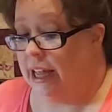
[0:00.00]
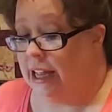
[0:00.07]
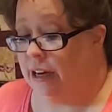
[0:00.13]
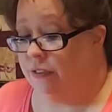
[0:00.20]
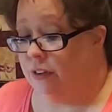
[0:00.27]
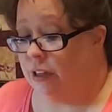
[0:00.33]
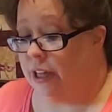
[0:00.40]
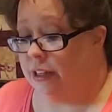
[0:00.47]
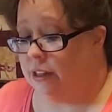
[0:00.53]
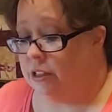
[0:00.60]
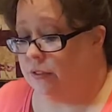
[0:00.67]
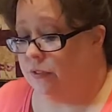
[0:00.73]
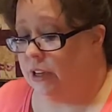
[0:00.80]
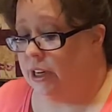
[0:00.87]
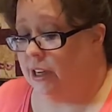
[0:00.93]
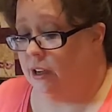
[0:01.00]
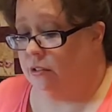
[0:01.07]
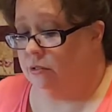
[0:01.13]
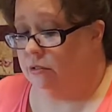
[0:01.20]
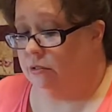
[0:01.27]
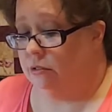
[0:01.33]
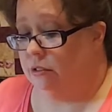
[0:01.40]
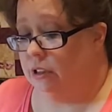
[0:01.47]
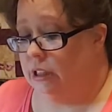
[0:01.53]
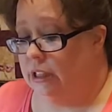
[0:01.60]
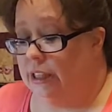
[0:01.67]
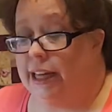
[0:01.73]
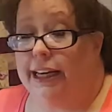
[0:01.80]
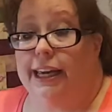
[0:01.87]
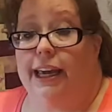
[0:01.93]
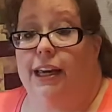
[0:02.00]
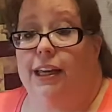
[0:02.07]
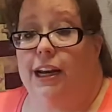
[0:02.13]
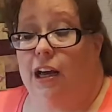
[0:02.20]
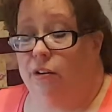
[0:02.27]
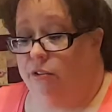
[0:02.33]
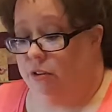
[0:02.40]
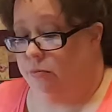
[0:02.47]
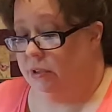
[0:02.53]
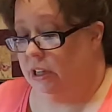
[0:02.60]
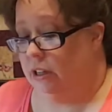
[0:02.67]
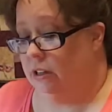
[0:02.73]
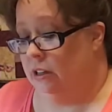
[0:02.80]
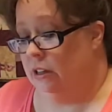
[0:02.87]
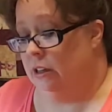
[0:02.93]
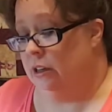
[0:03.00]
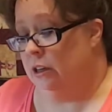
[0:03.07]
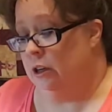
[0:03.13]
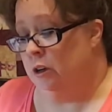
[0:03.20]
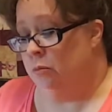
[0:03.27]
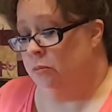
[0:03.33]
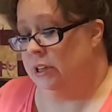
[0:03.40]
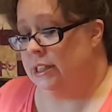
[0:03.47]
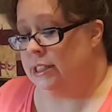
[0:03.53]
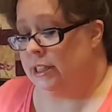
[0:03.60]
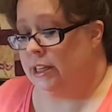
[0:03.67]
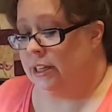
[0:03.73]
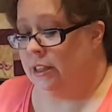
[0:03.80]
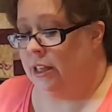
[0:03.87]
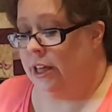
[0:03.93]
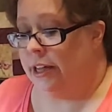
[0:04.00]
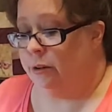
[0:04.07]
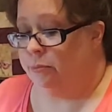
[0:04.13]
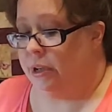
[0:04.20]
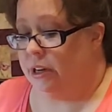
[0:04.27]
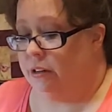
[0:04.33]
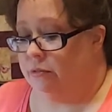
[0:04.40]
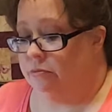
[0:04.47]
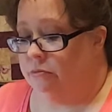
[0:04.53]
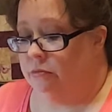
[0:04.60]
And if you like this video, you like hanging out with me, please click the like button.